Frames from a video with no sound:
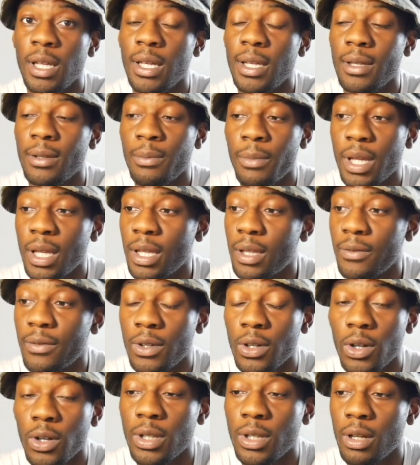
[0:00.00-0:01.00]
It may
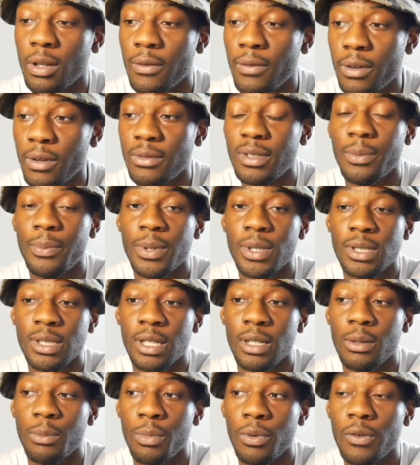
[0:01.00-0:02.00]
even go
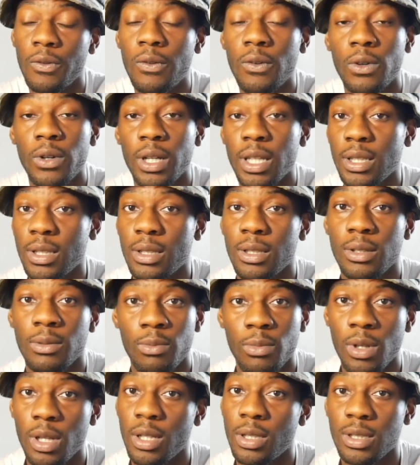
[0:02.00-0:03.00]
50% before it
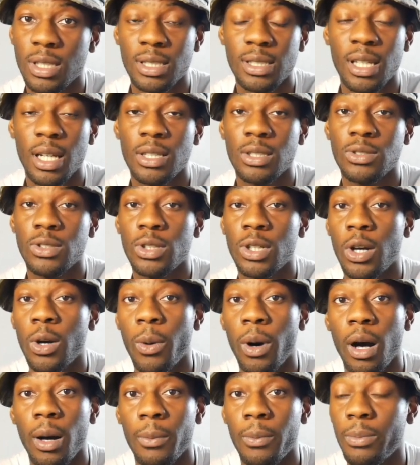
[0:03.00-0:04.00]
decides to go
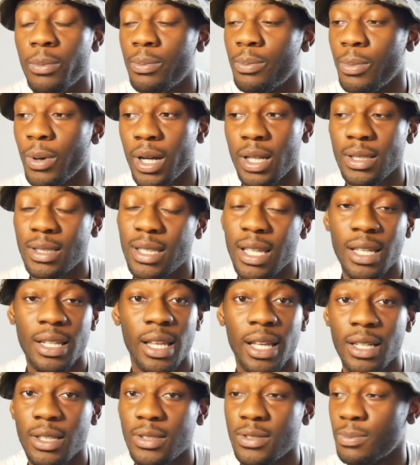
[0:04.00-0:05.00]
up by
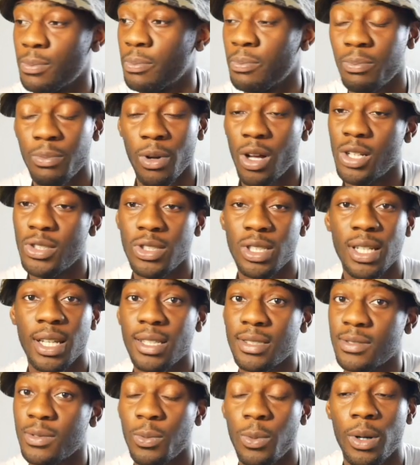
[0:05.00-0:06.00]
10x,
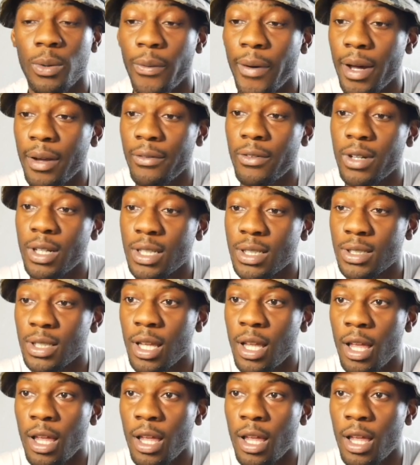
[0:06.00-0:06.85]
100x, whatever it is,